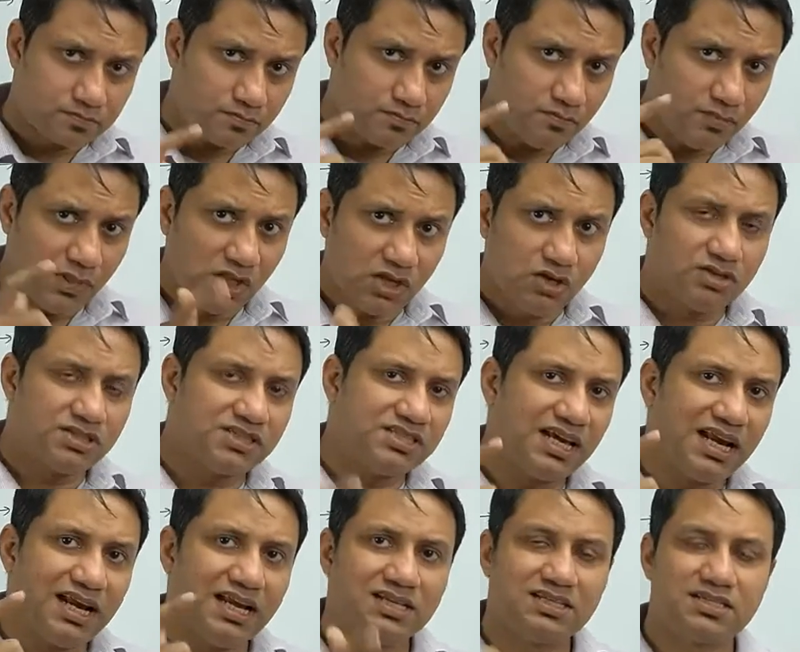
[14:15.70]
you're
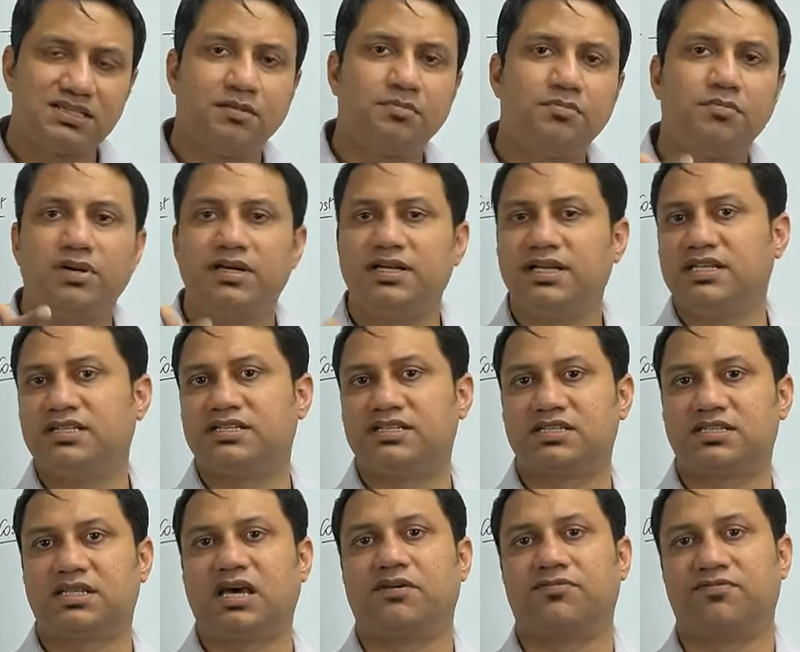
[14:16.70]
selling somebody's
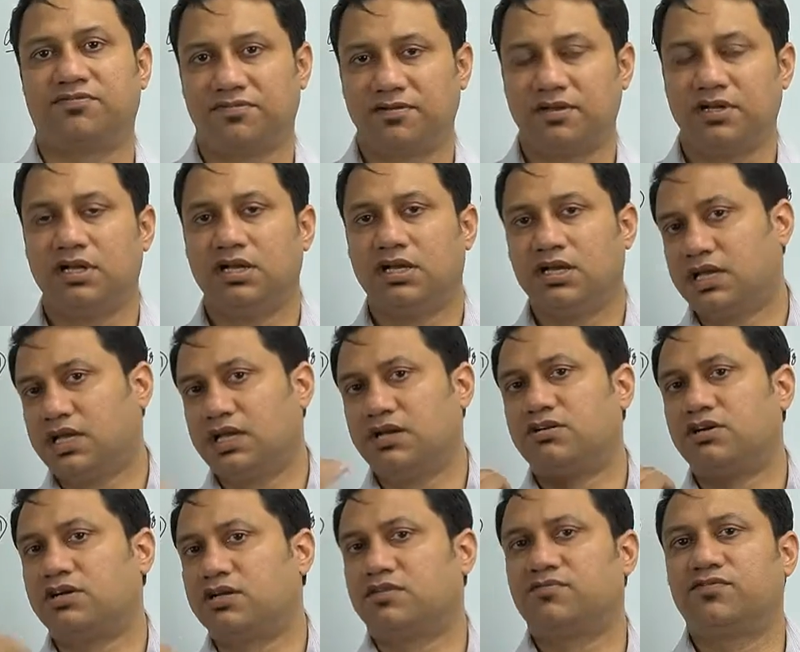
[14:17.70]
stuff in
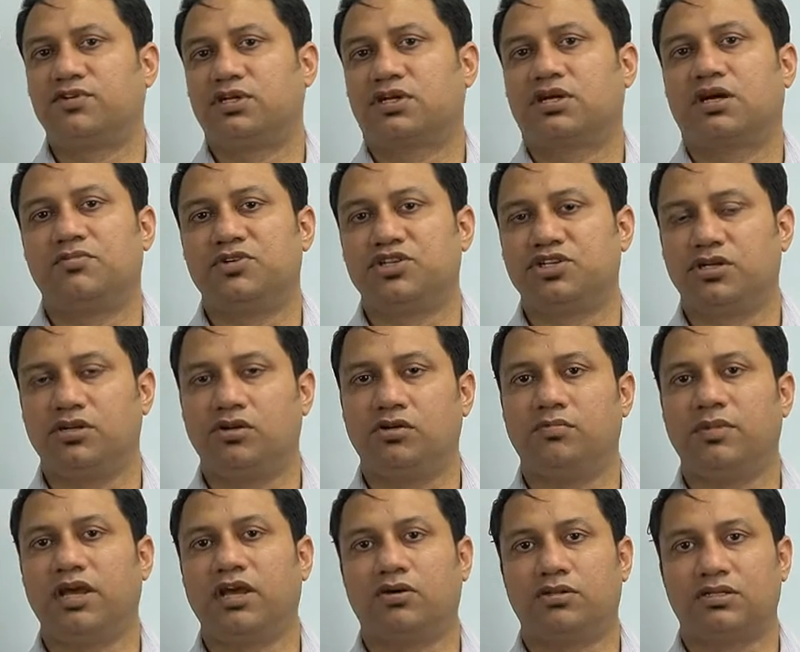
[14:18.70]
return for the commission you'll
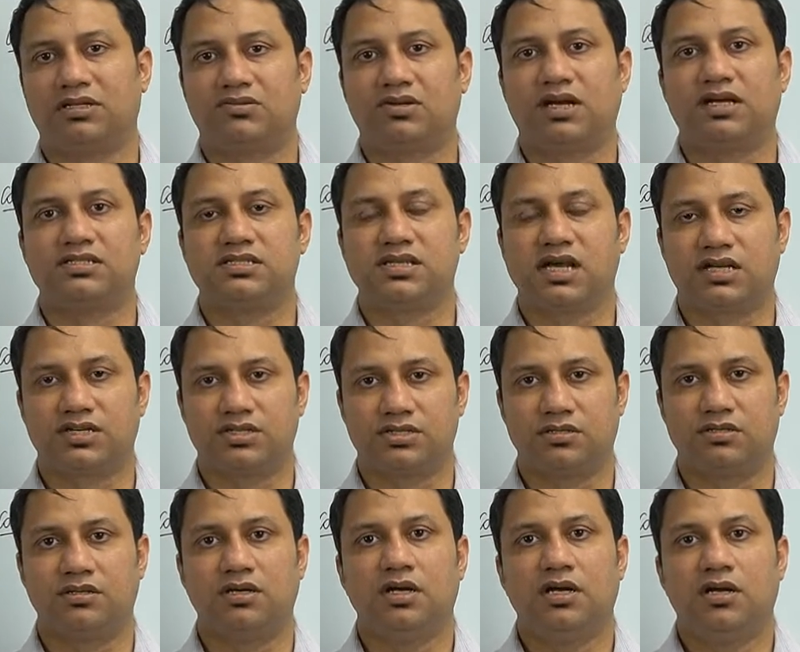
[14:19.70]
make on the transaction.
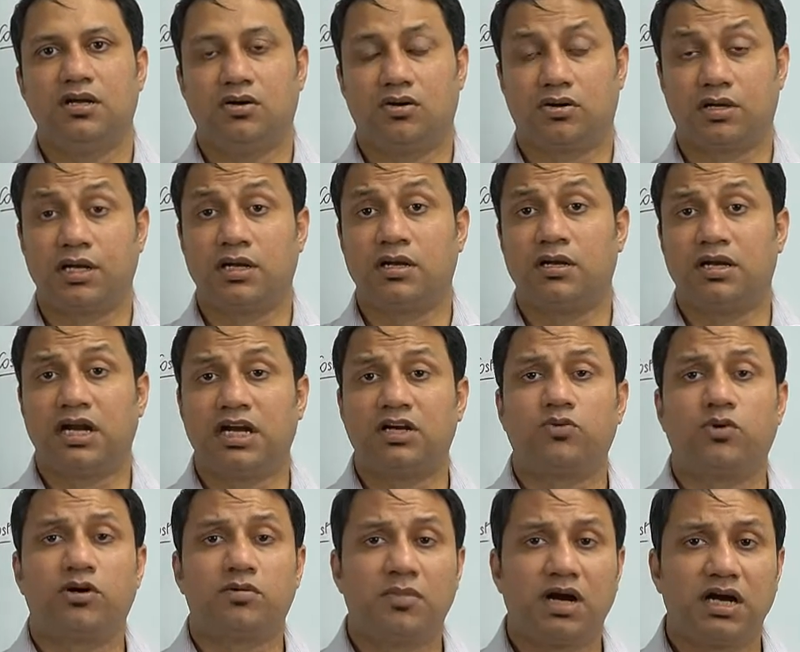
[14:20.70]
Okay,
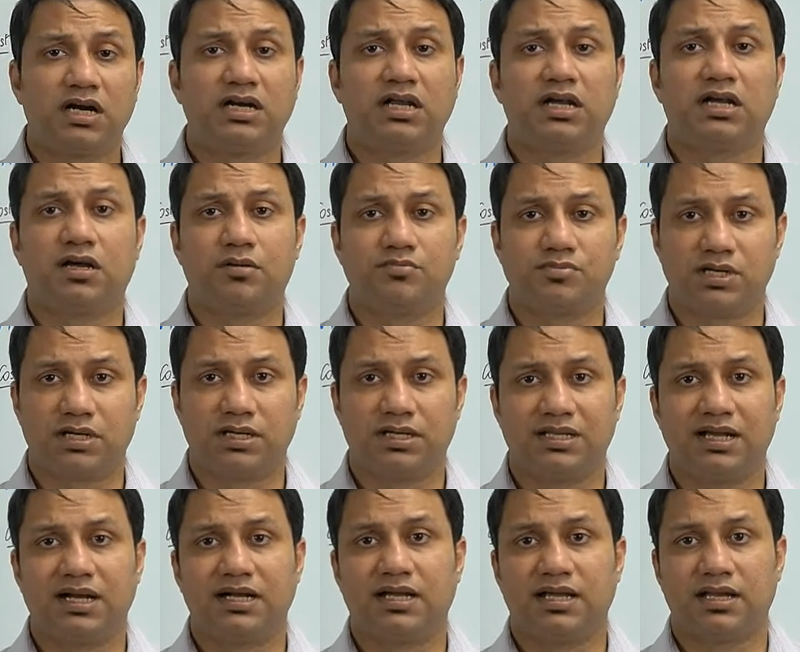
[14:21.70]
network marketing comes under
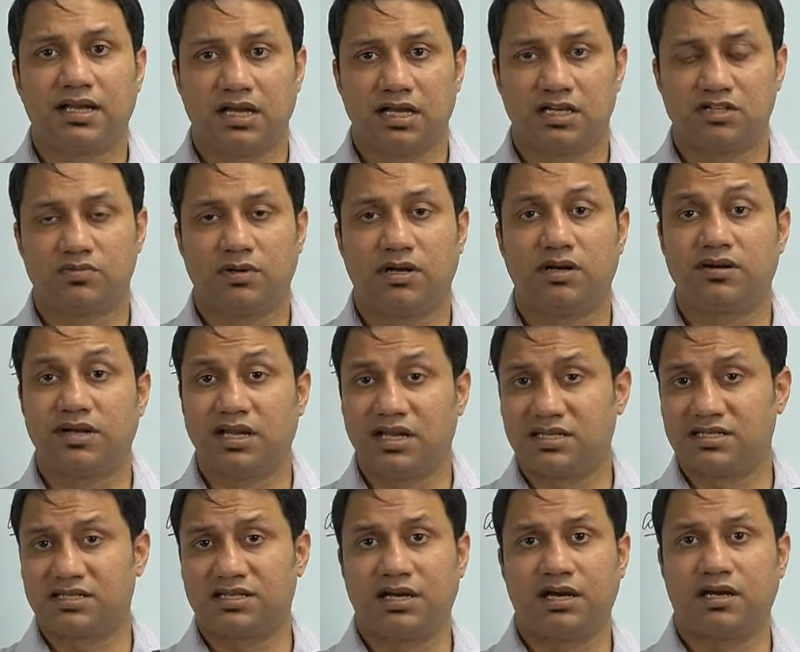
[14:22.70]
that area as well. Real
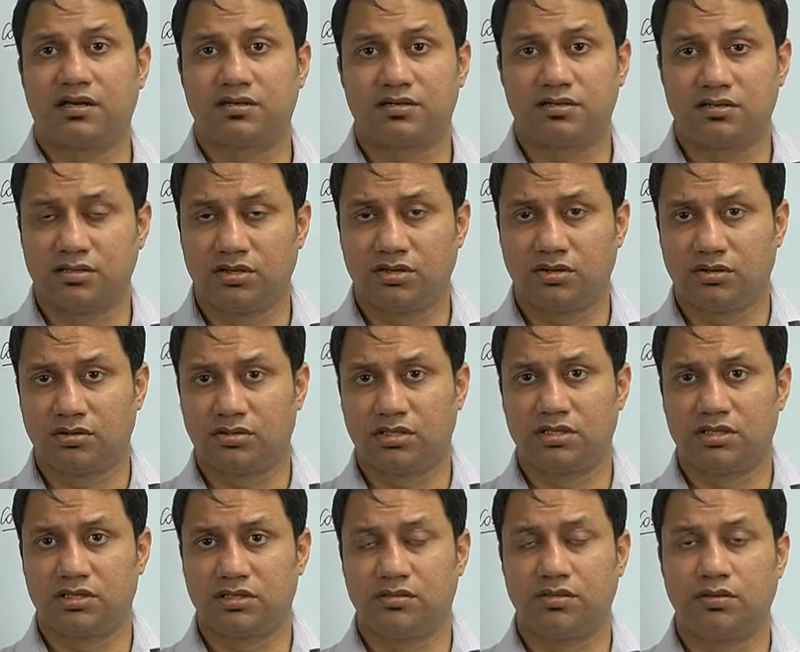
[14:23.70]
estate,
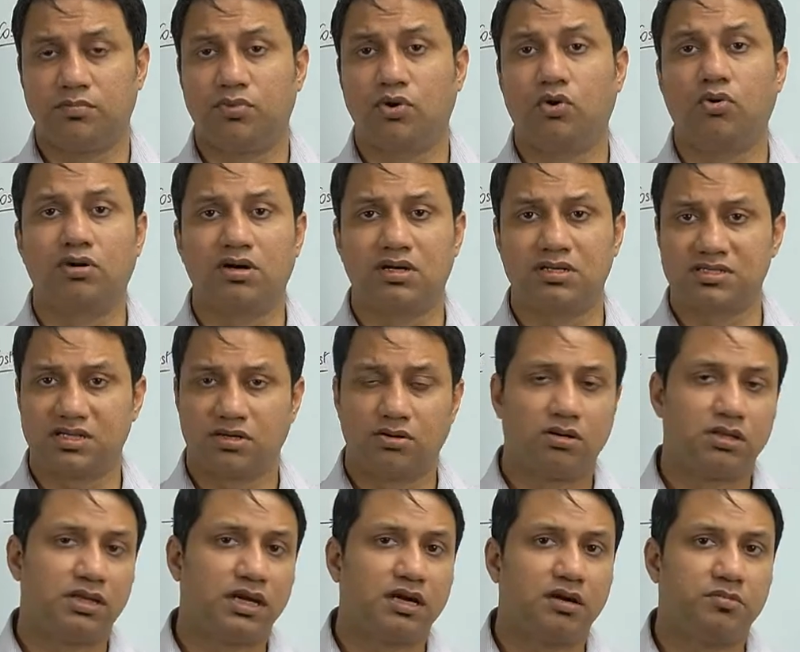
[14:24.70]
the brokers and all,
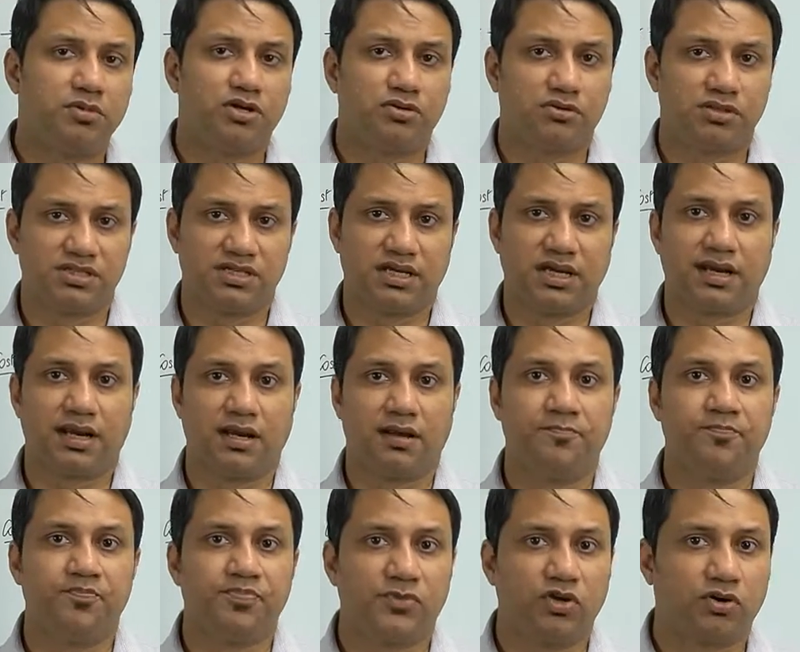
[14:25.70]
they come into this area.
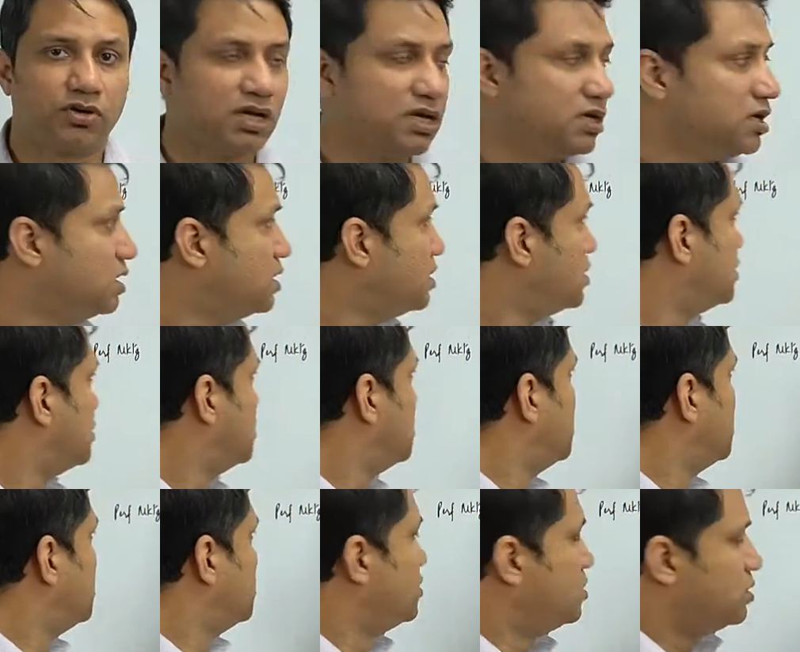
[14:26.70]
Okay,
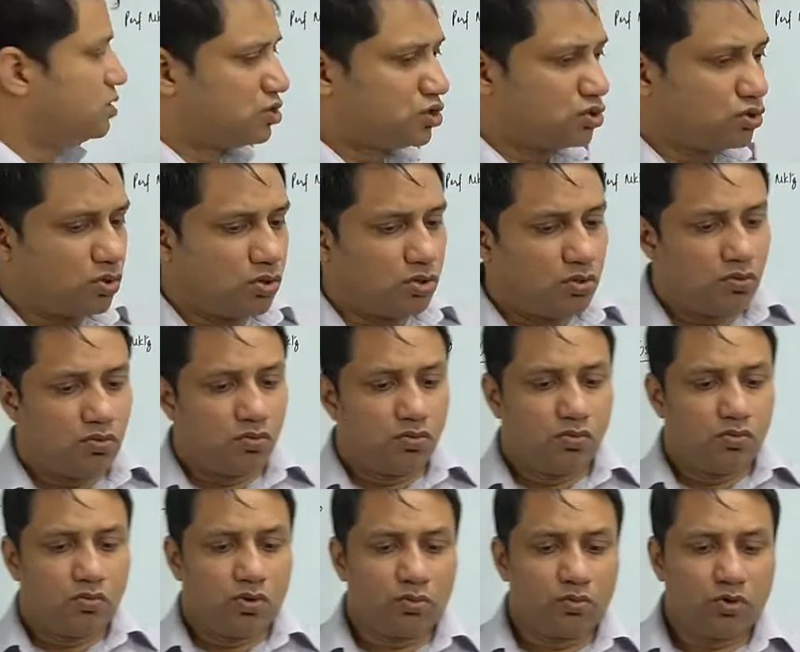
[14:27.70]
so
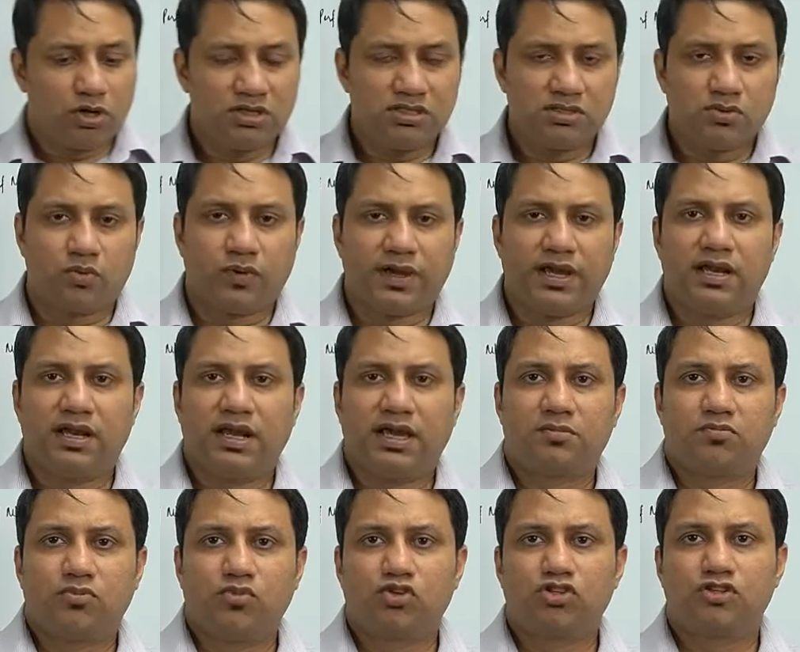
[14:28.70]
what is the way, like
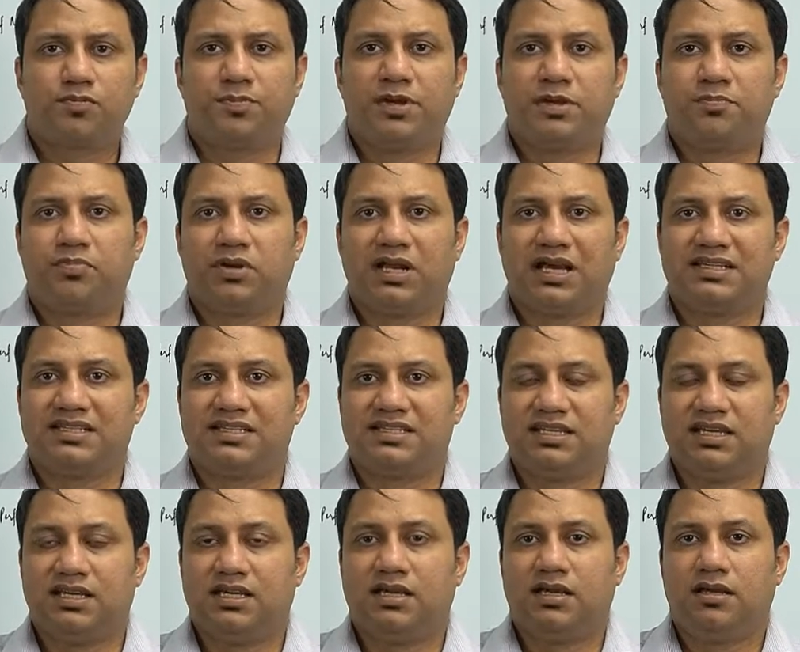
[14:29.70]
most people I see,